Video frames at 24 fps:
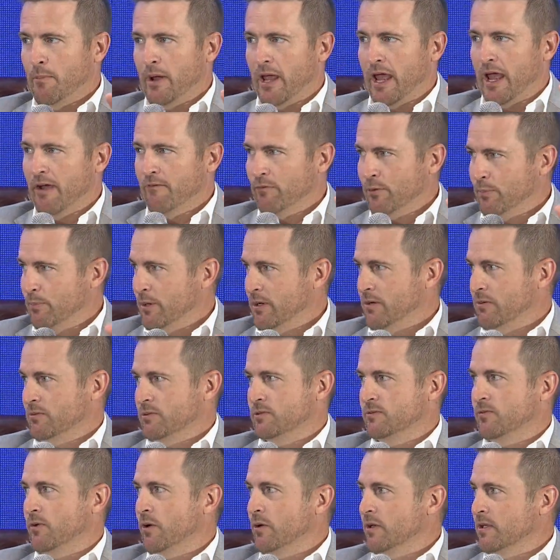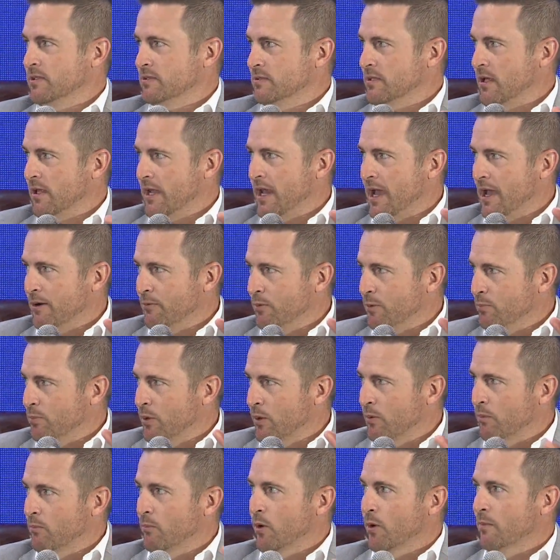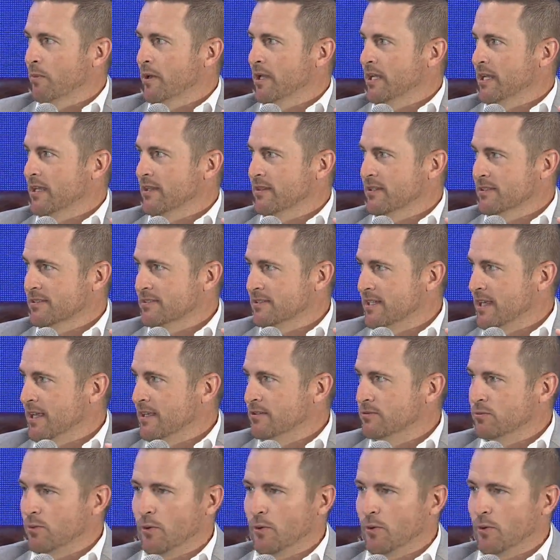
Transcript: everybody was focused on how do we put more money in the states.